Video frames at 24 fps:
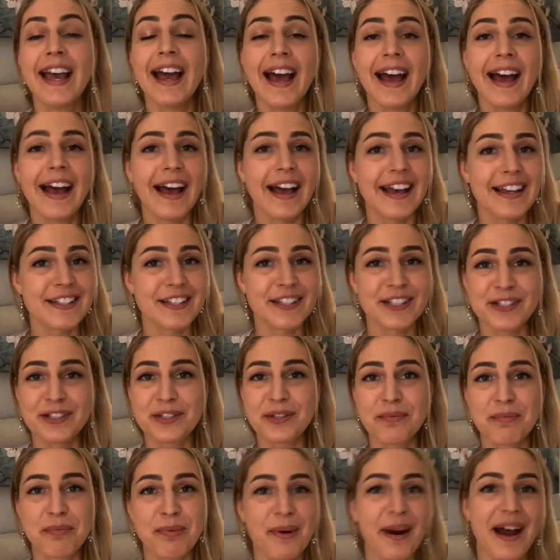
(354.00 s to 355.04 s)
as a
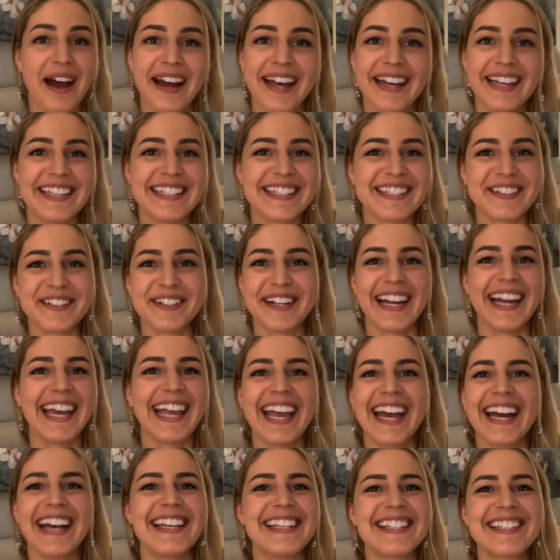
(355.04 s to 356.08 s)
surprise, or I
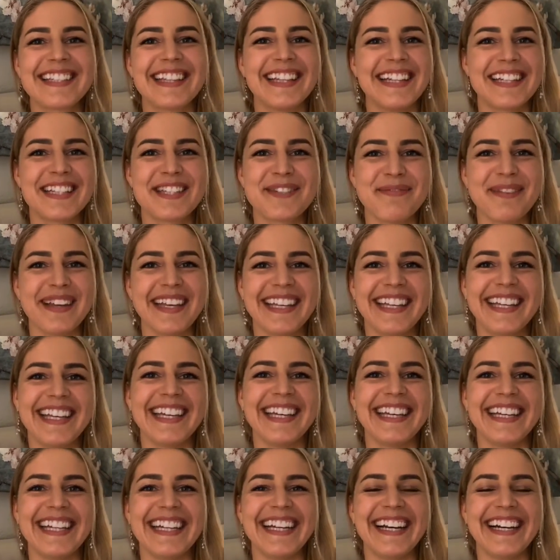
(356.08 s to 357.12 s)
guess let's make
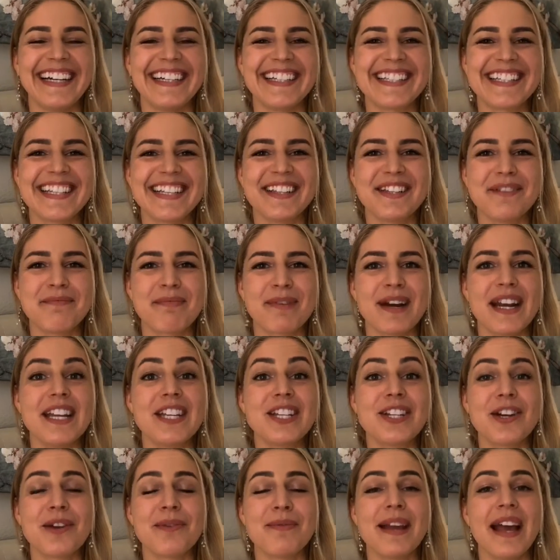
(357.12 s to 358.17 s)
it a
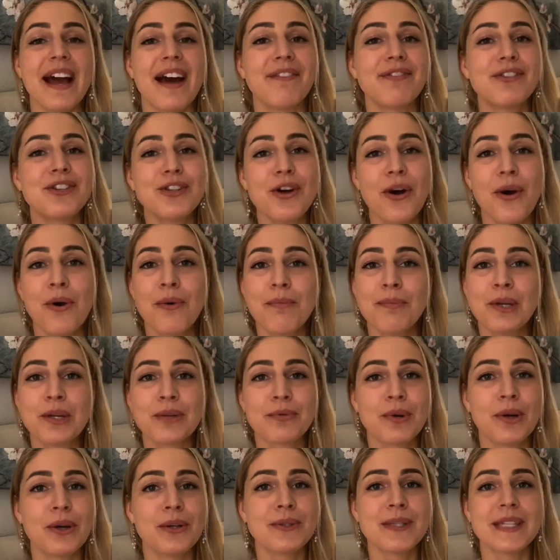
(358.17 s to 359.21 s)
celebration, we have Tommy
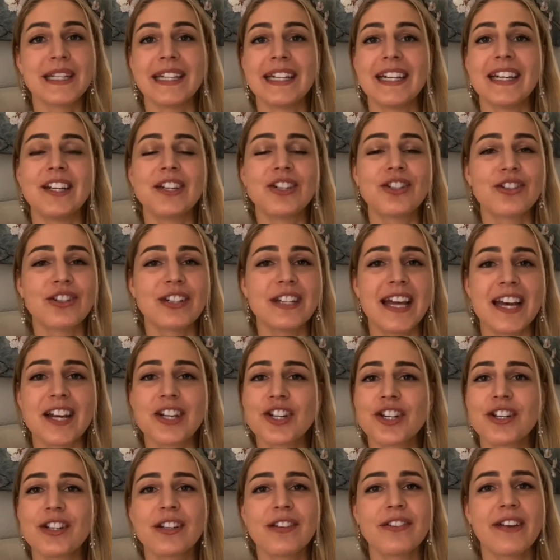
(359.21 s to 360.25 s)
Rosen, an
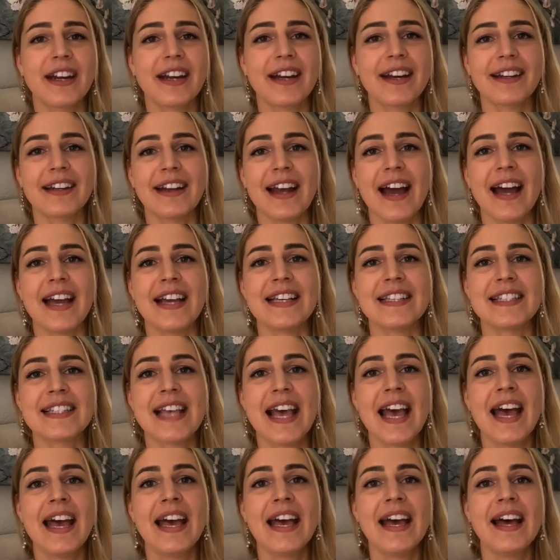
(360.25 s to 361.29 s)
internationally recognized
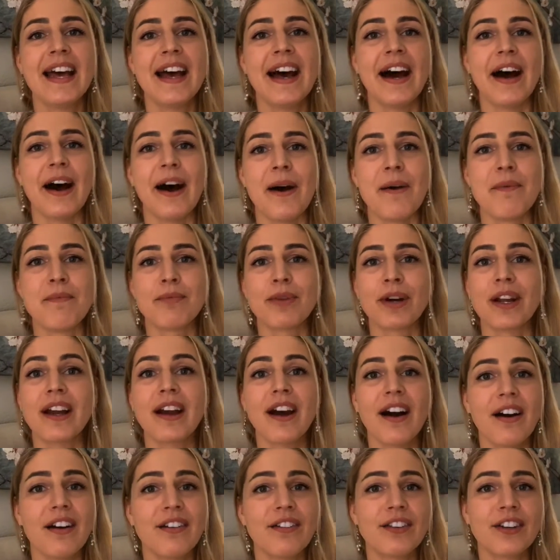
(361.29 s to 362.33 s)

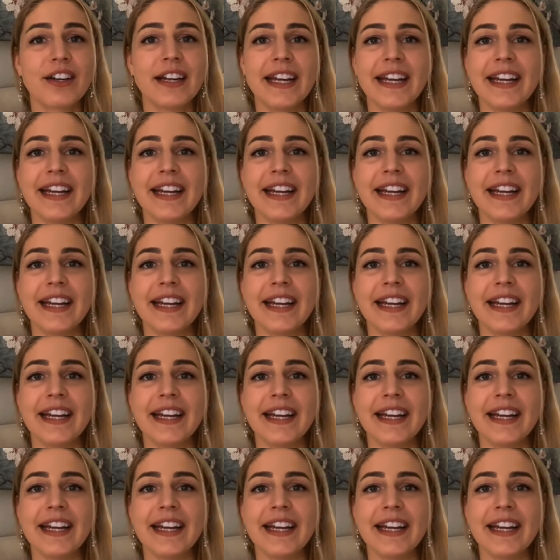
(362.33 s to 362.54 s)
recovery